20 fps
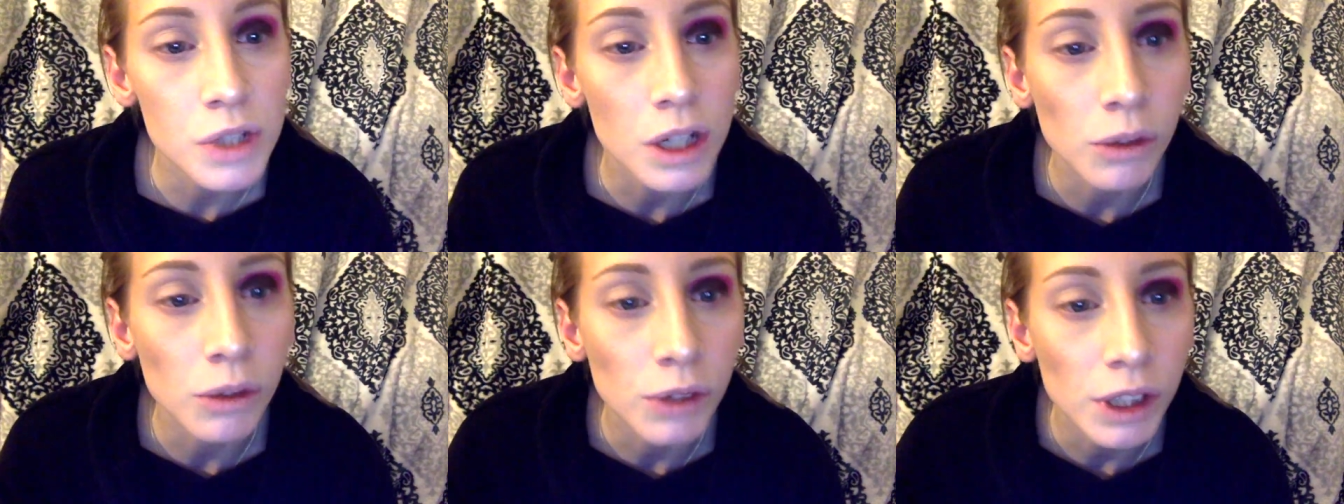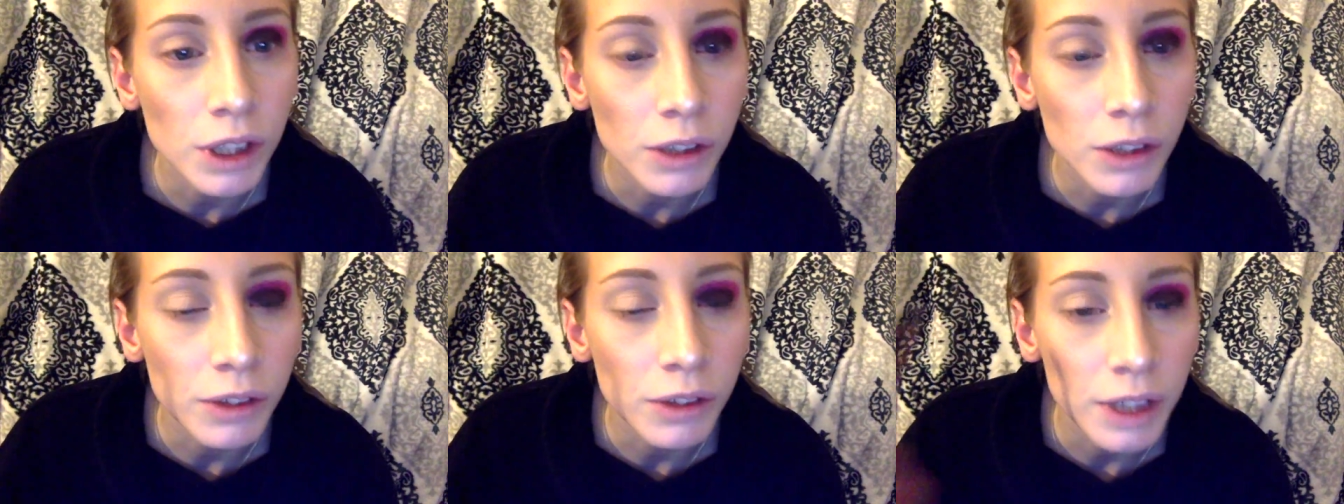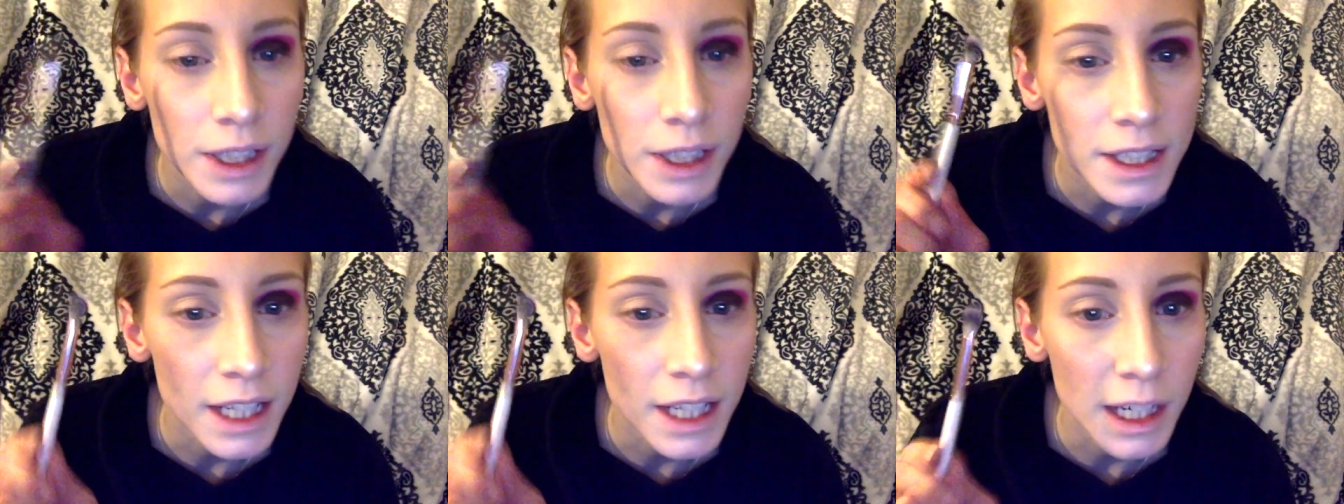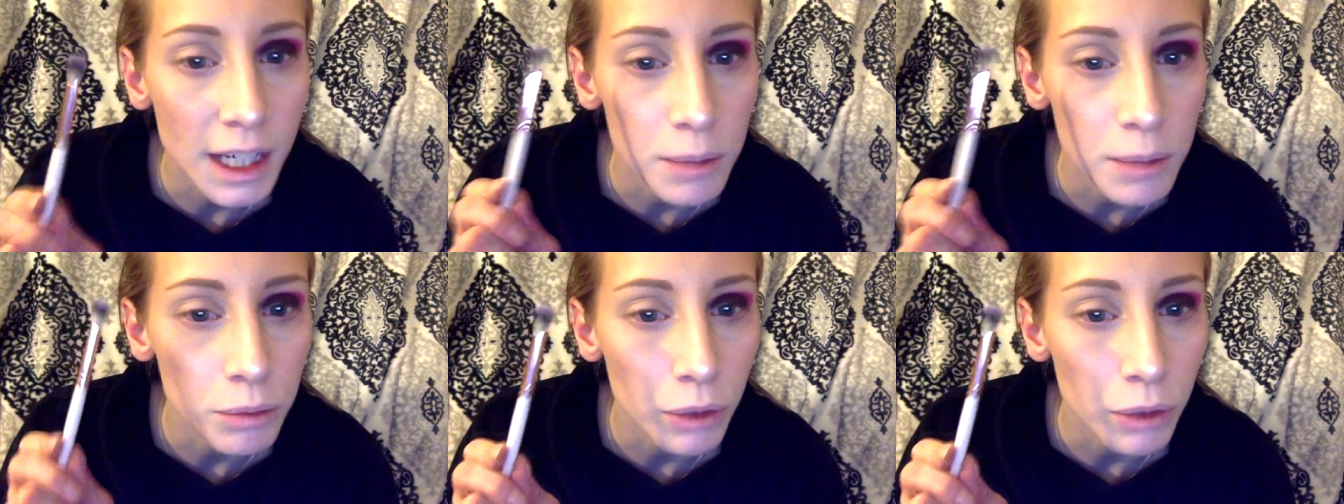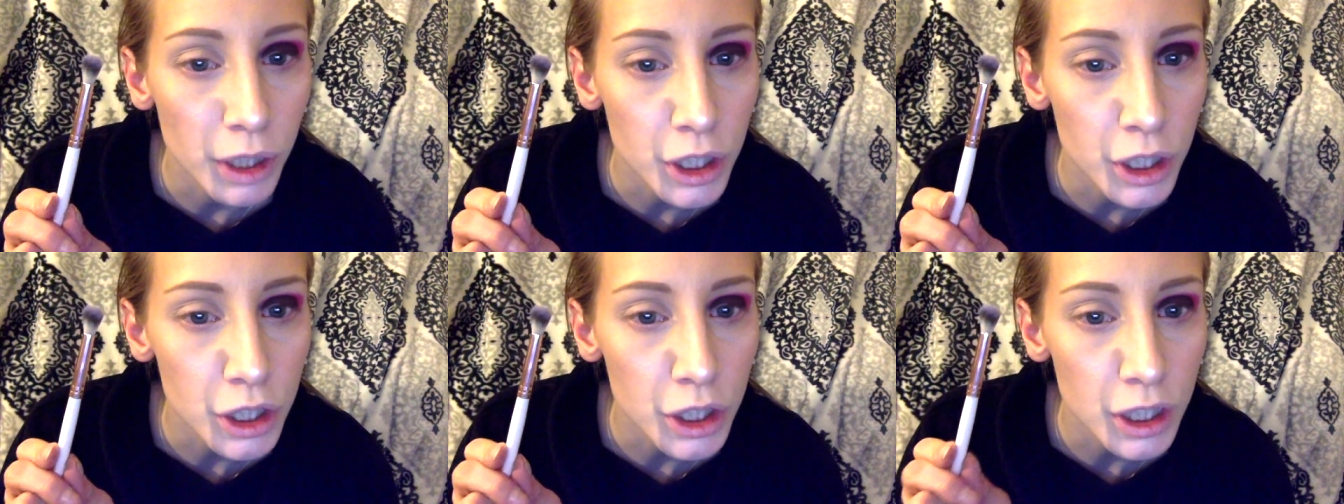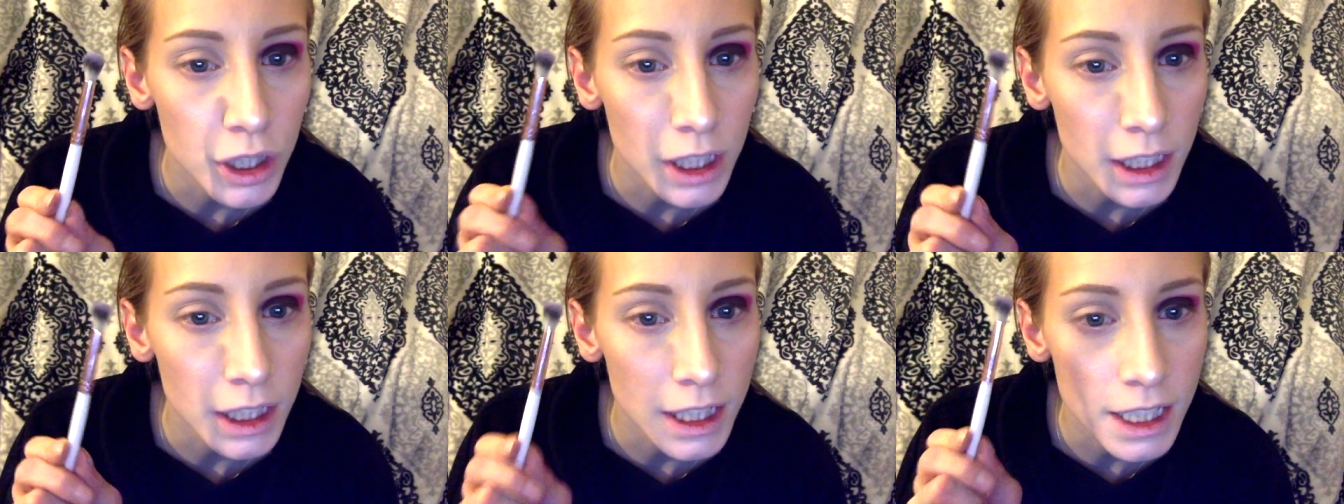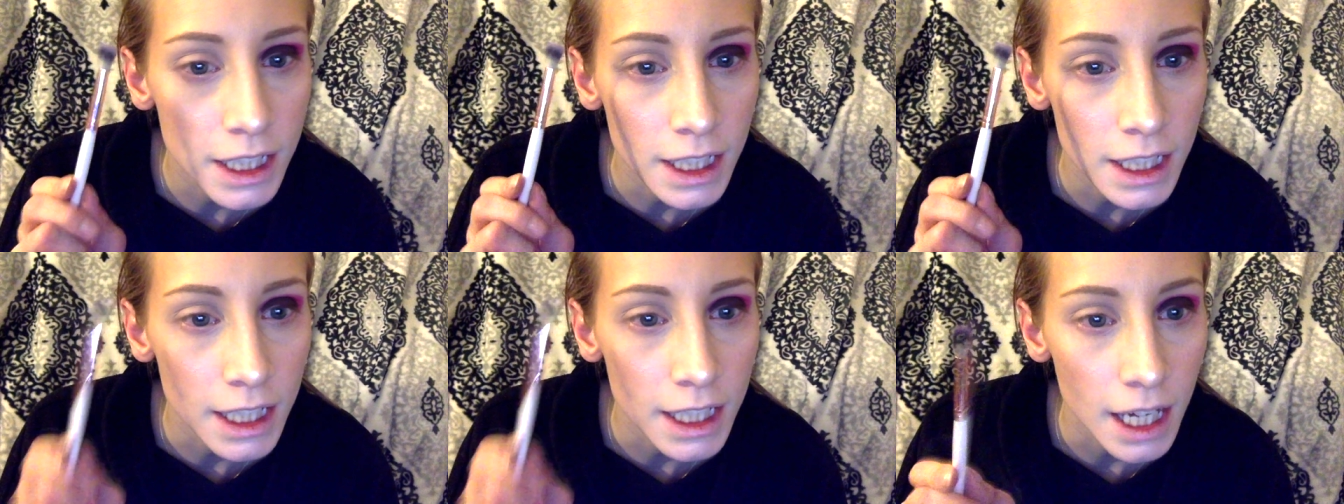a really tight brush like
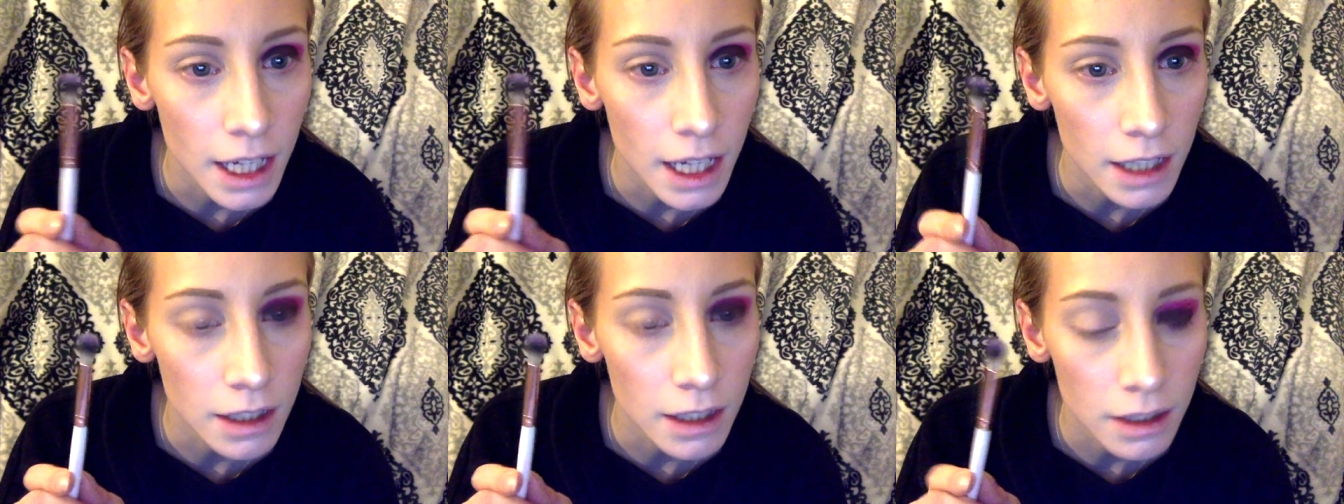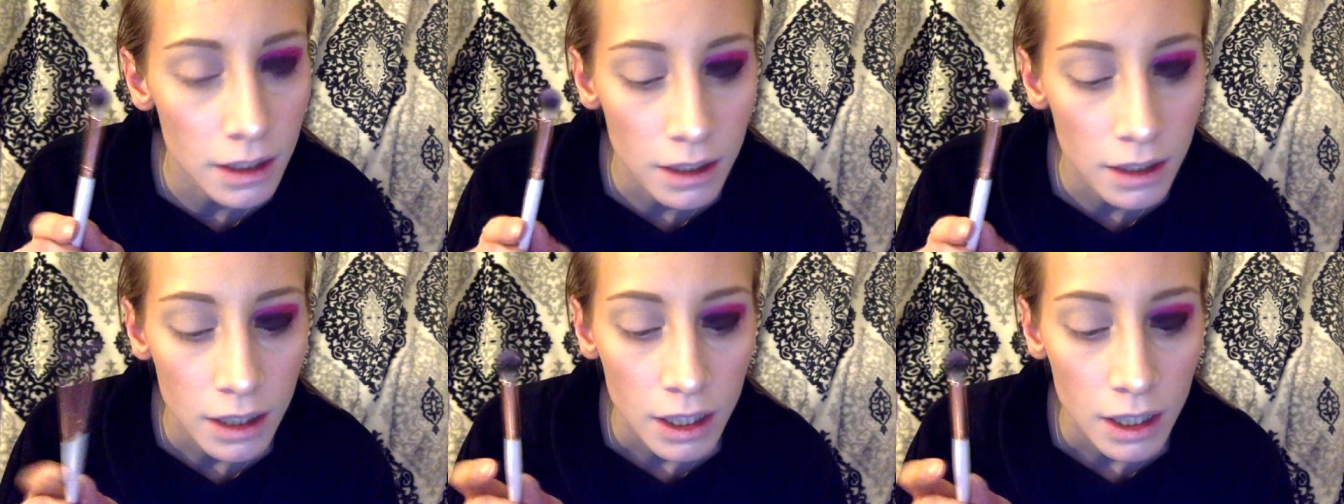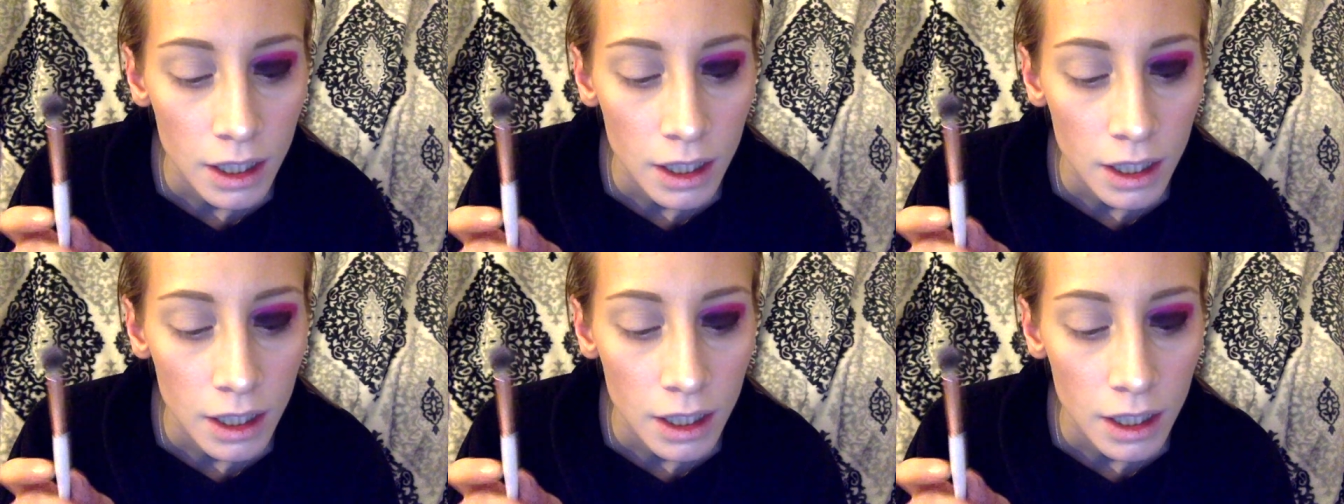this again,